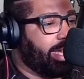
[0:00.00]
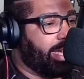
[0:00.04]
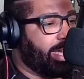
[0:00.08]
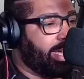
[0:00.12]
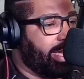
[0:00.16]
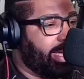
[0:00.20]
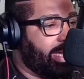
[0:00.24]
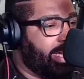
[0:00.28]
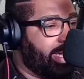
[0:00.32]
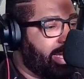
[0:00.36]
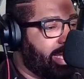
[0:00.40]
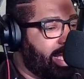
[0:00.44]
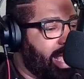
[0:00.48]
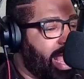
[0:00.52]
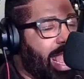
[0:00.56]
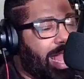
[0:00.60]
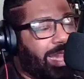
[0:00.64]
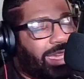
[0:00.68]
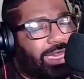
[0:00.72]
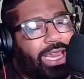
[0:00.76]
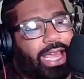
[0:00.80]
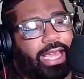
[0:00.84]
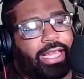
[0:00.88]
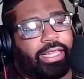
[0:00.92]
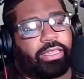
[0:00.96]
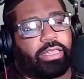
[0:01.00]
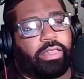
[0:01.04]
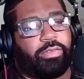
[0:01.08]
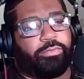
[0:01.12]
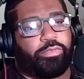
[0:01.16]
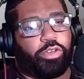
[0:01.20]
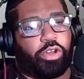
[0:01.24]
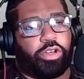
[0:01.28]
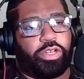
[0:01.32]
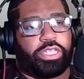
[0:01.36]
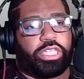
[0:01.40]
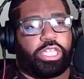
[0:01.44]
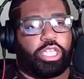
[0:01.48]
I like the
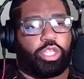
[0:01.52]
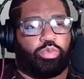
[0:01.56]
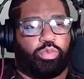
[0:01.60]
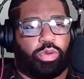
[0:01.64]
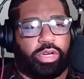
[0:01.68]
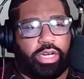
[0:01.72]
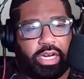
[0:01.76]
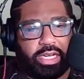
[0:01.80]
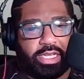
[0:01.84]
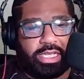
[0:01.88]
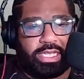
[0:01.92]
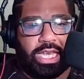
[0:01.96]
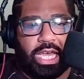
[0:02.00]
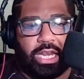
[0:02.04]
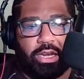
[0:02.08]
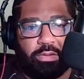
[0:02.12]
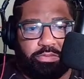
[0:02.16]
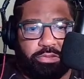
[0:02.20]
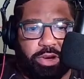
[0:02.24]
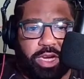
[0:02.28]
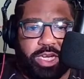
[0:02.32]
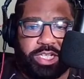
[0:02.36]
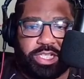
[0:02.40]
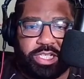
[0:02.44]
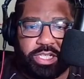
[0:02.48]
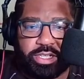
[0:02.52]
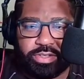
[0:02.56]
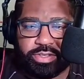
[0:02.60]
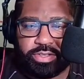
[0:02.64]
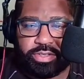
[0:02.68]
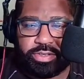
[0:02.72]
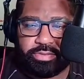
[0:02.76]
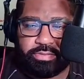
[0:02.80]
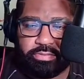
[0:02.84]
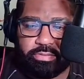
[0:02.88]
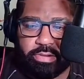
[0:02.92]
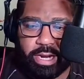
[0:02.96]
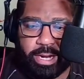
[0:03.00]
verses when they're
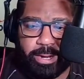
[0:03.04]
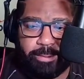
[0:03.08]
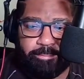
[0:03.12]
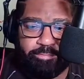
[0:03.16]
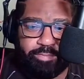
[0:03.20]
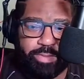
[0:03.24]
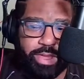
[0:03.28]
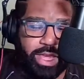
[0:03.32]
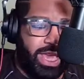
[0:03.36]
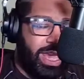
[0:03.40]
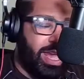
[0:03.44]
celebrations, right?